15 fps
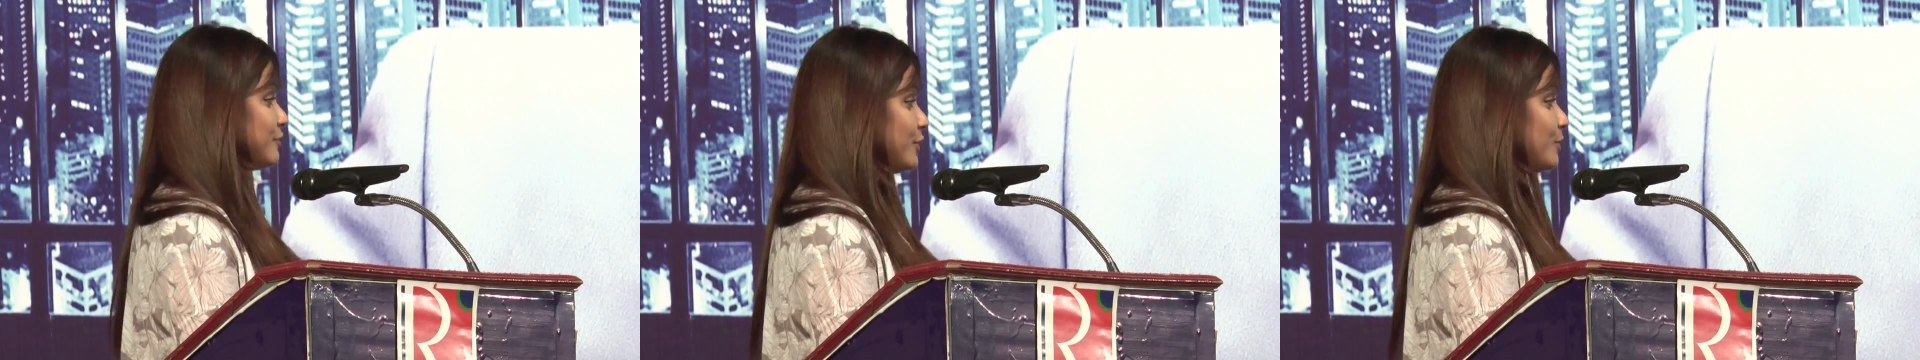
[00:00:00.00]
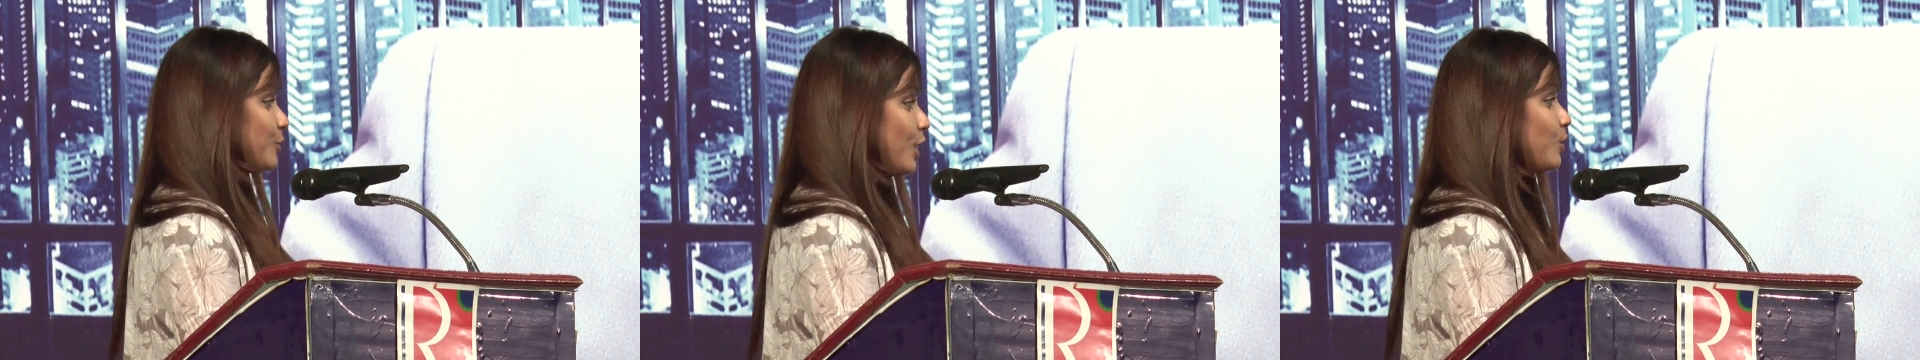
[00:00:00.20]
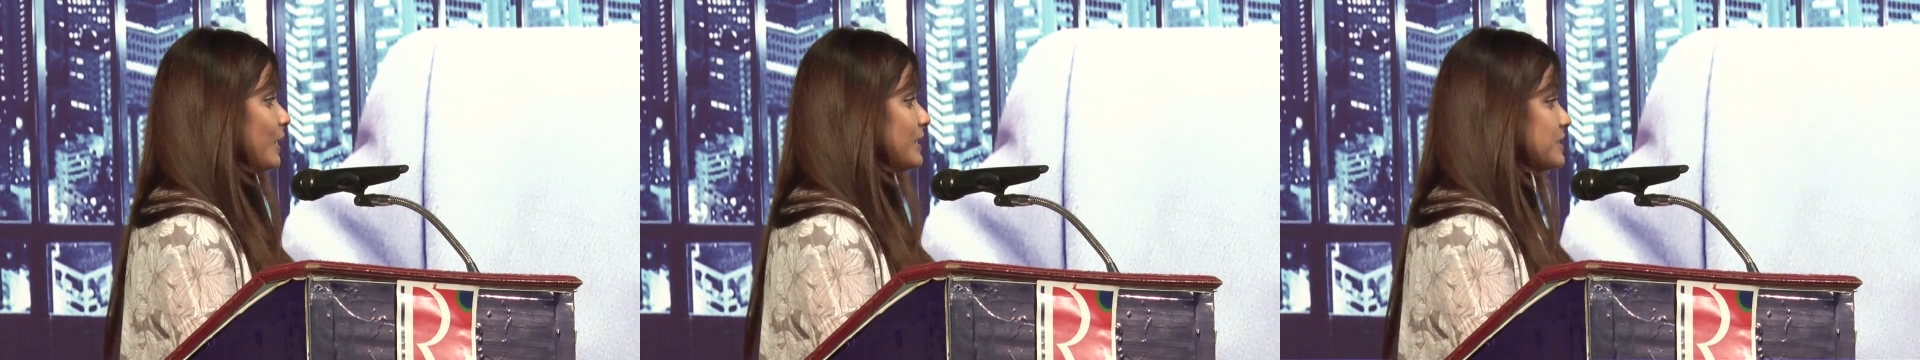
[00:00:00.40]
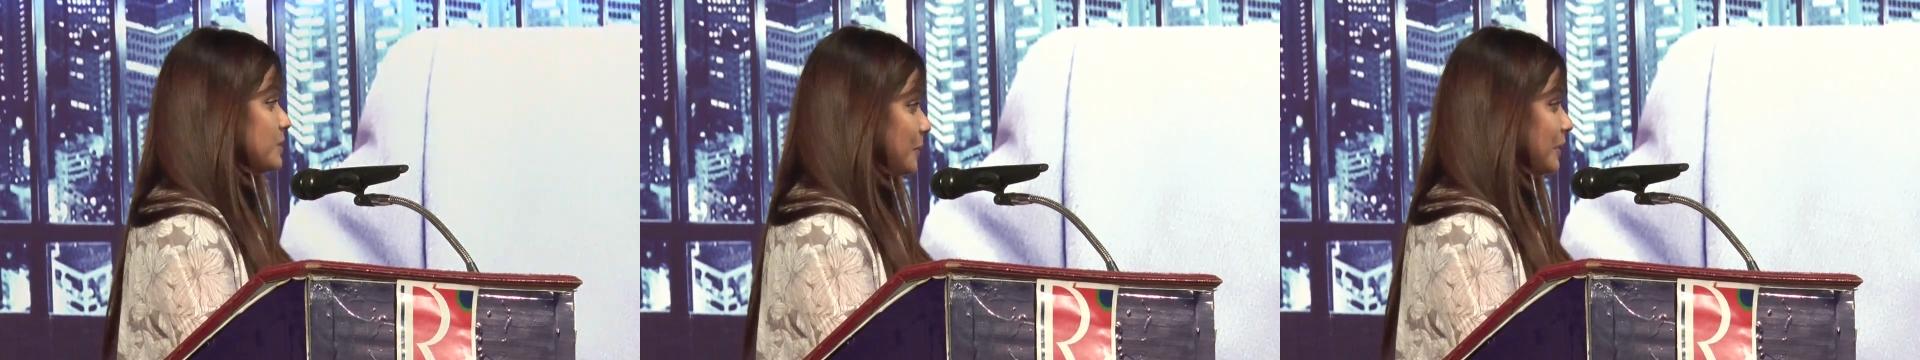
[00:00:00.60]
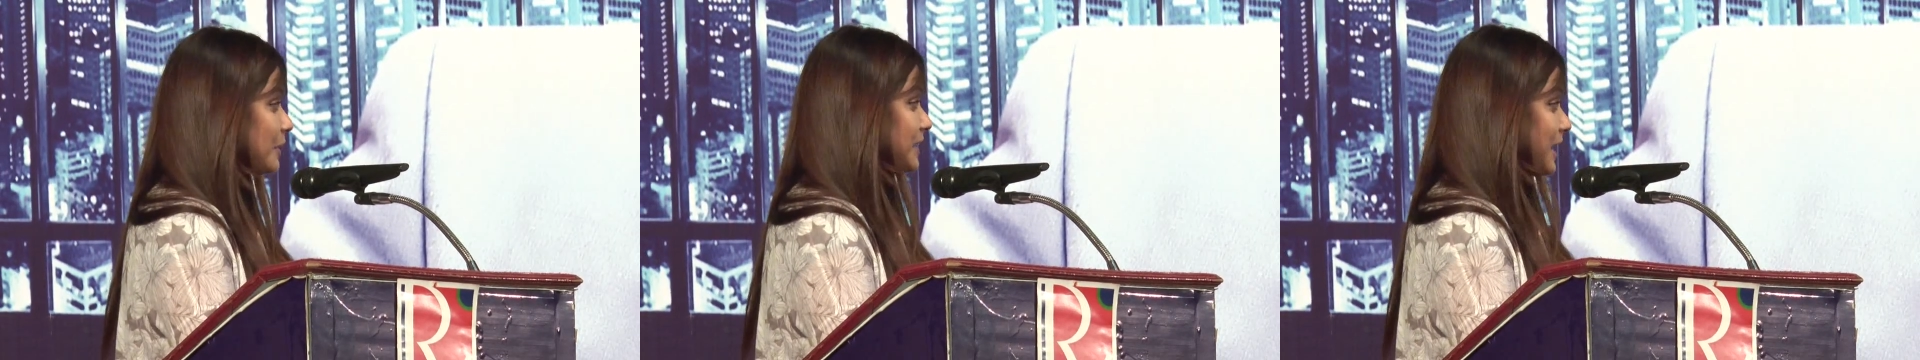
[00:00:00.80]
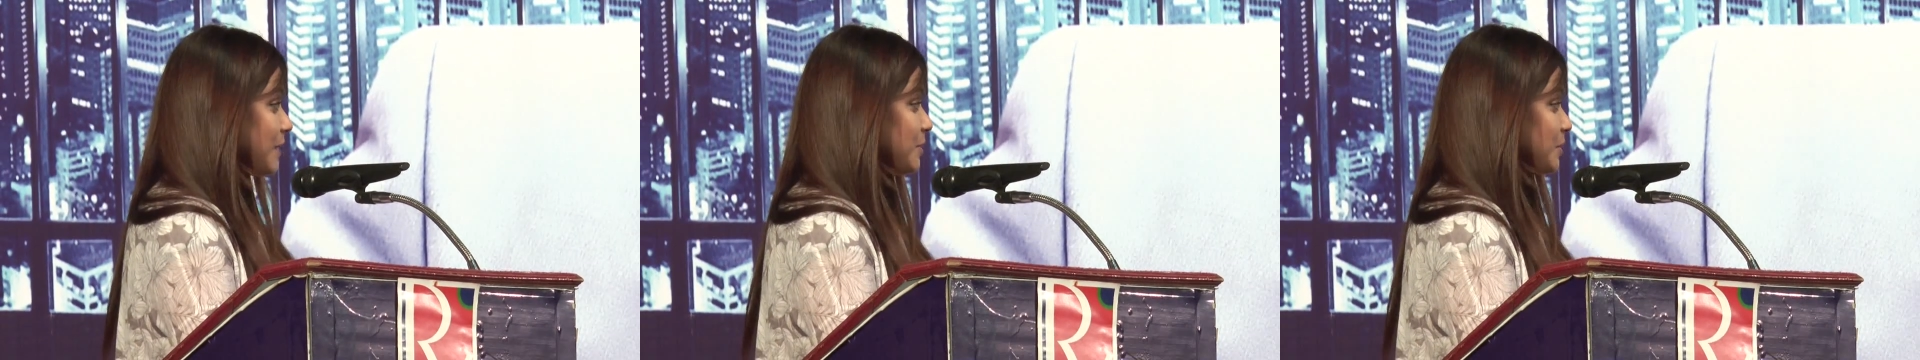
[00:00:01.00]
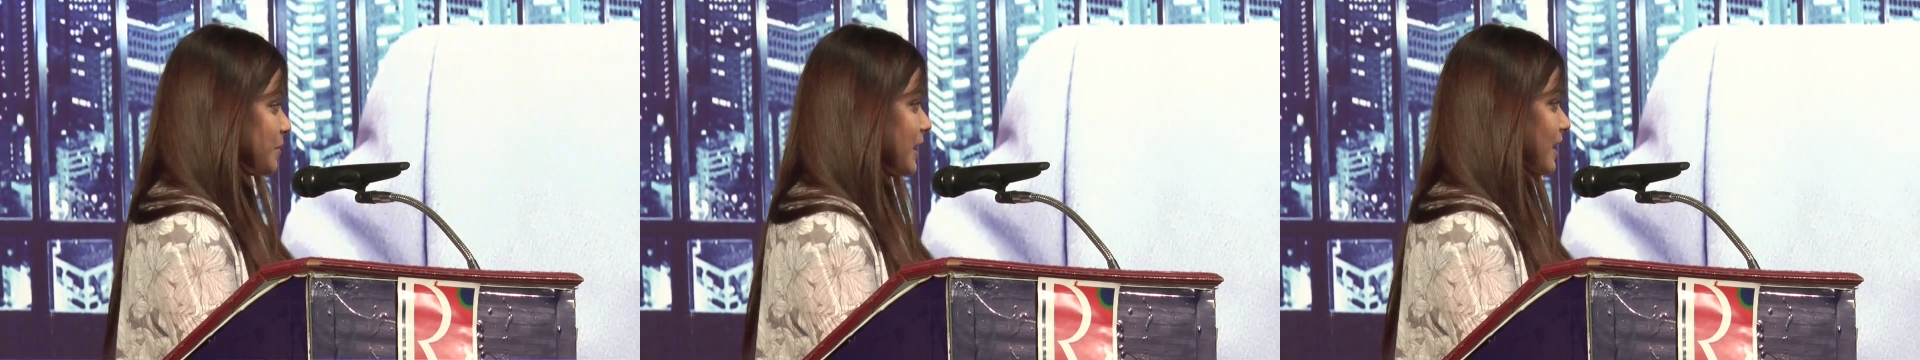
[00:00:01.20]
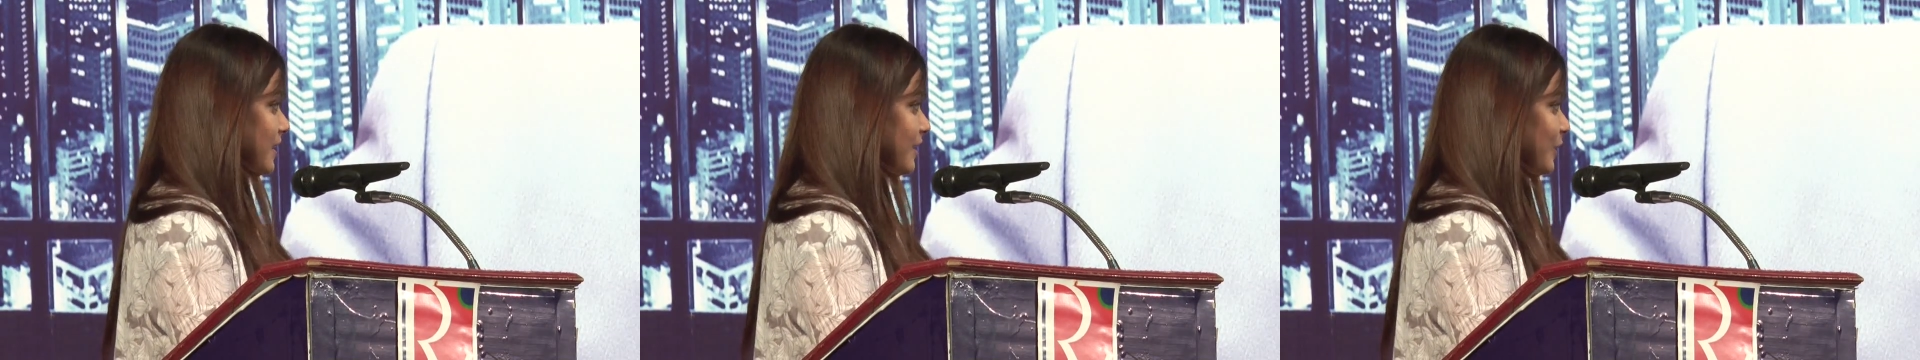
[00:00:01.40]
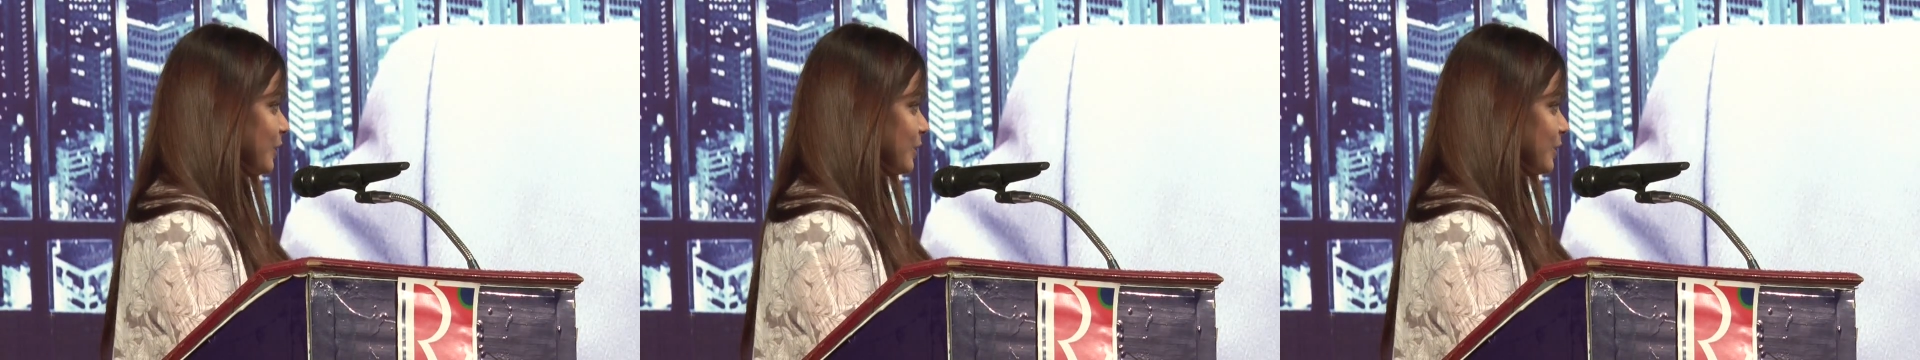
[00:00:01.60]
a film called Once Upon a Time in Bihar.